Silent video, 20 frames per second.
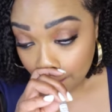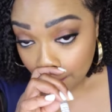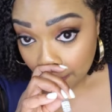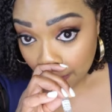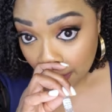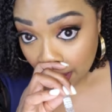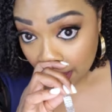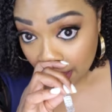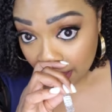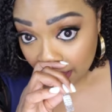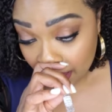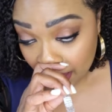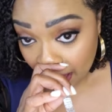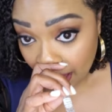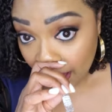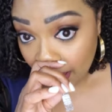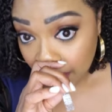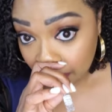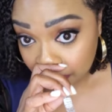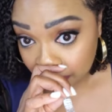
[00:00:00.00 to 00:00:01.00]
But
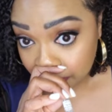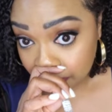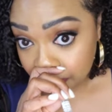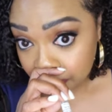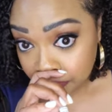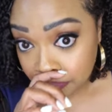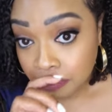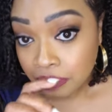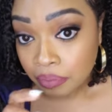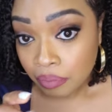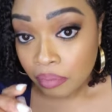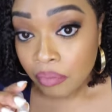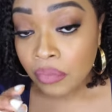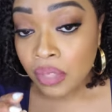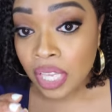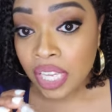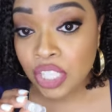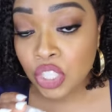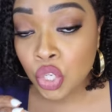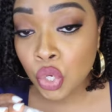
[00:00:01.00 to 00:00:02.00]
yeah,
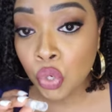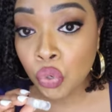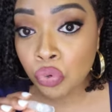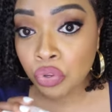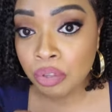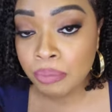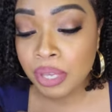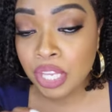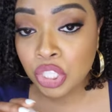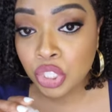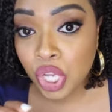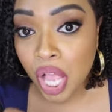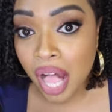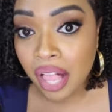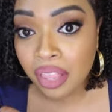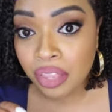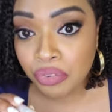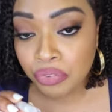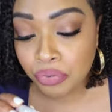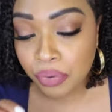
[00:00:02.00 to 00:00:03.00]
it's a creamy
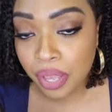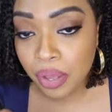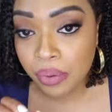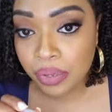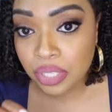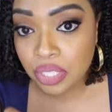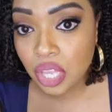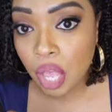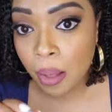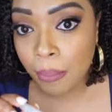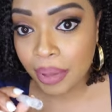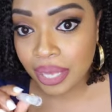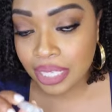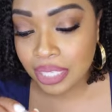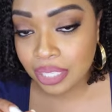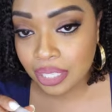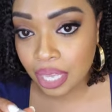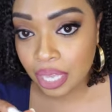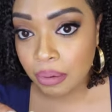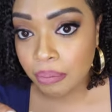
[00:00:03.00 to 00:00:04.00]
chocolate fragrance on my
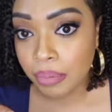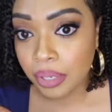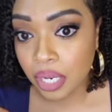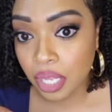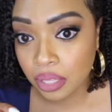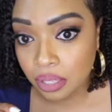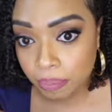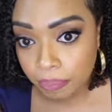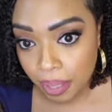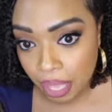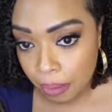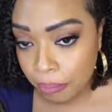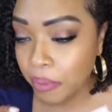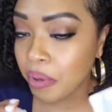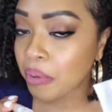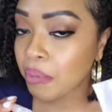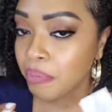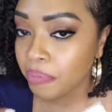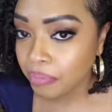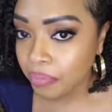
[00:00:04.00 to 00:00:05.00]
skin, but on the
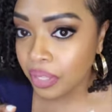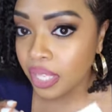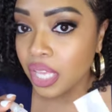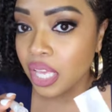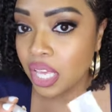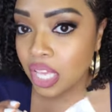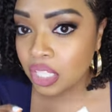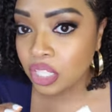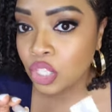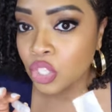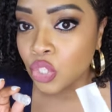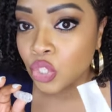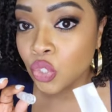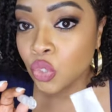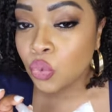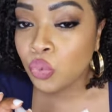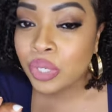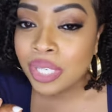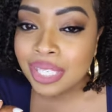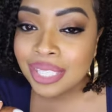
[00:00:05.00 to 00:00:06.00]
paper, it's a
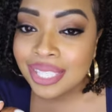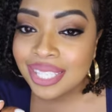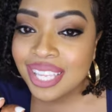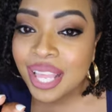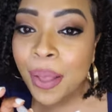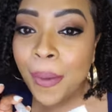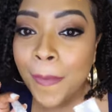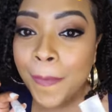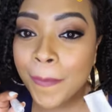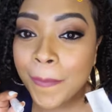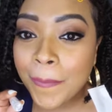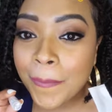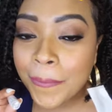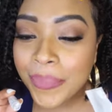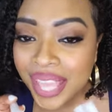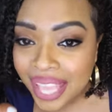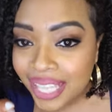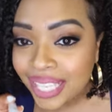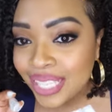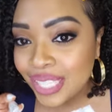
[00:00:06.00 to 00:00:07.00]
sweet
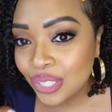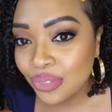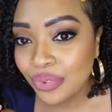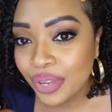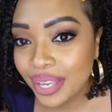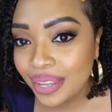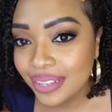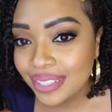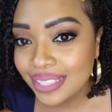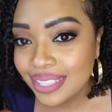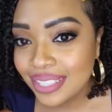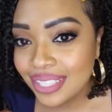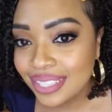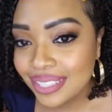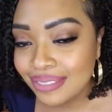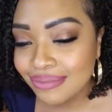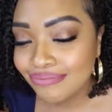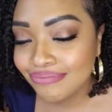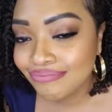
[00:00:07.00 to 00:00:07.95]
Bailey's fragrance.